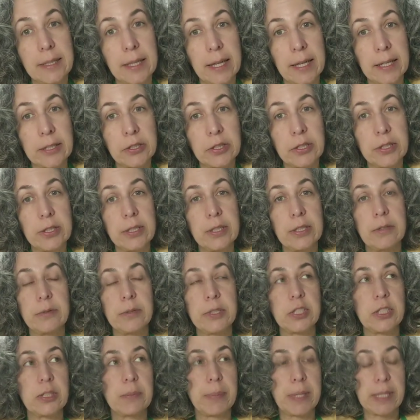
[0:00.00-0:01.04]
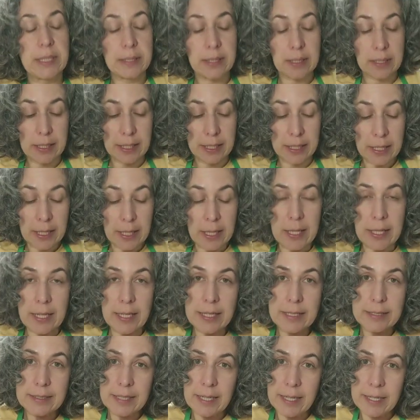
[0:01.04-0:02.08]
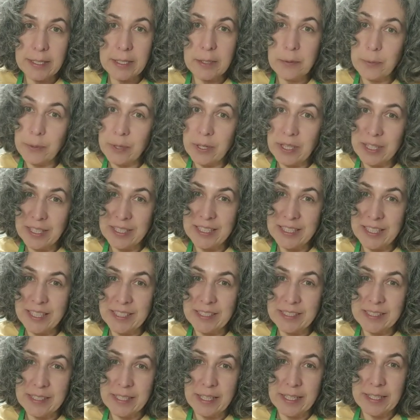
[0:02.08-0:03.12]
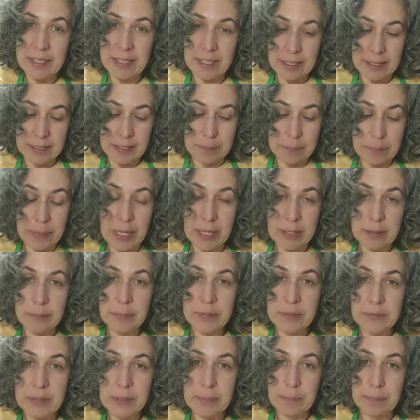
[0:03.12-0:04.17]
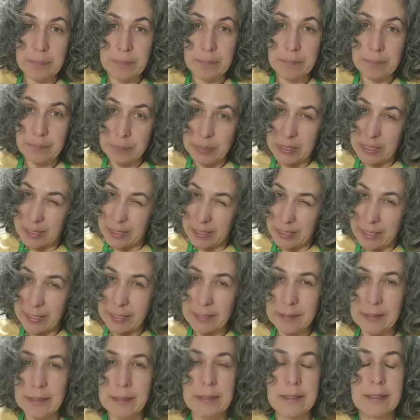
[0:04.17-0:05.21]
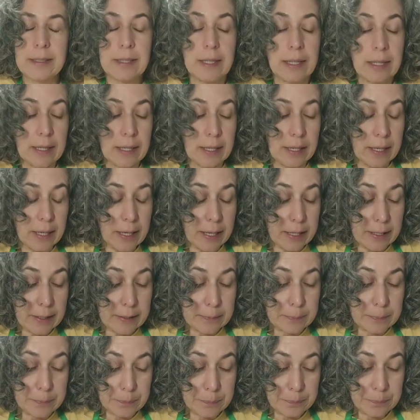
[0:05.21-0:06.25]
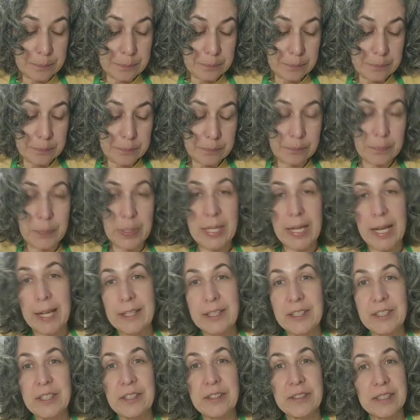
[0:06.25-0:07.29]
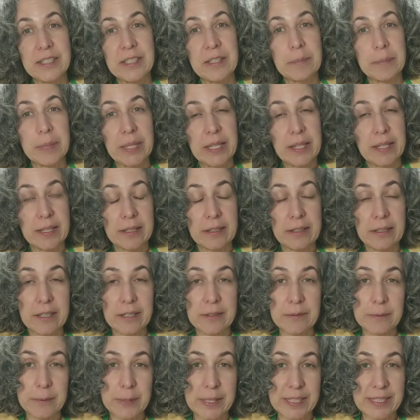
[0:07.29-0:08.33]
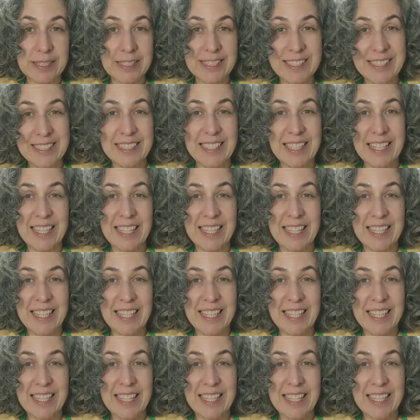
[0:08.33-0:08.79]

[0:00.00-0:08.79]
I'm using recycled clay and it's going to be about a pound and a half. So let's get started and see where it goes.